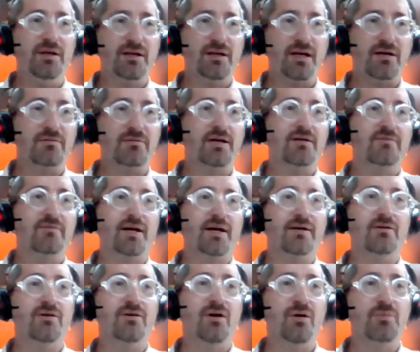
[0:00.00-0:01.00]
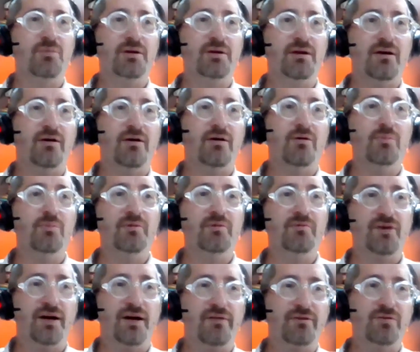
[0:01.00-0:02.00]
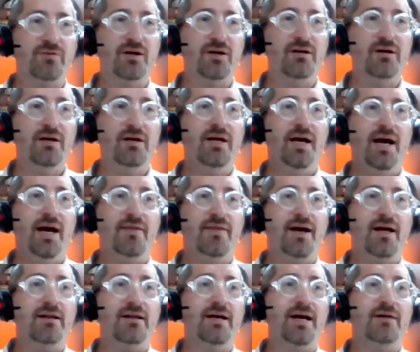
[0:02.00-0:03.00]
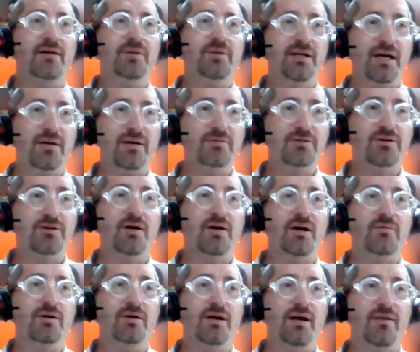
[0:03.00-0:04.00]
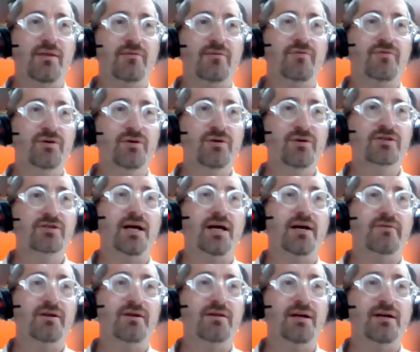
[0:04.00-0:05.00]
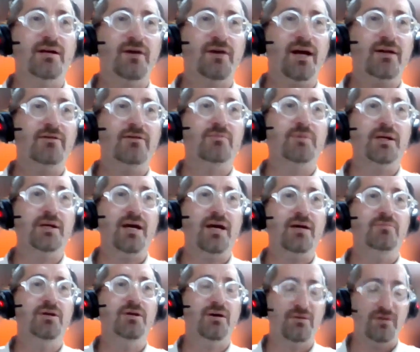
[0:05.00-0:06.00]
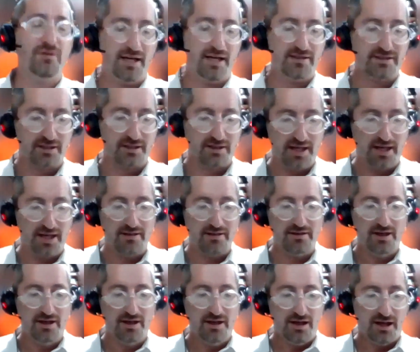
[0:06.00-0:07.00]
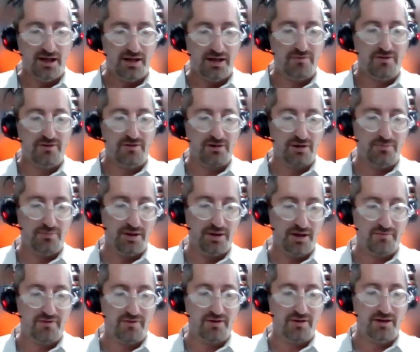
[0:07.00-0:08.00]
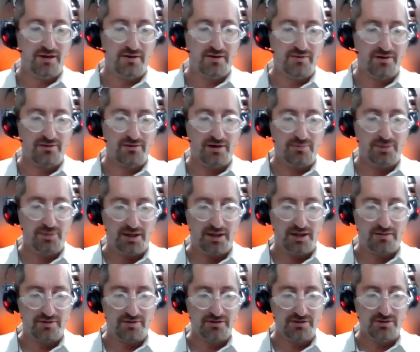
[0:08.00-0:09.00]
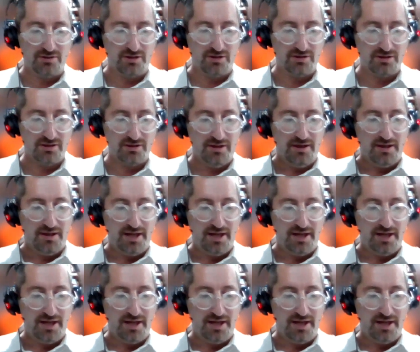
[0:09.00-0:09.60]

It came kind of like an open for everyone. And that land became so, the fruits and everything around it became known as the land of the Rabbanan, of the students.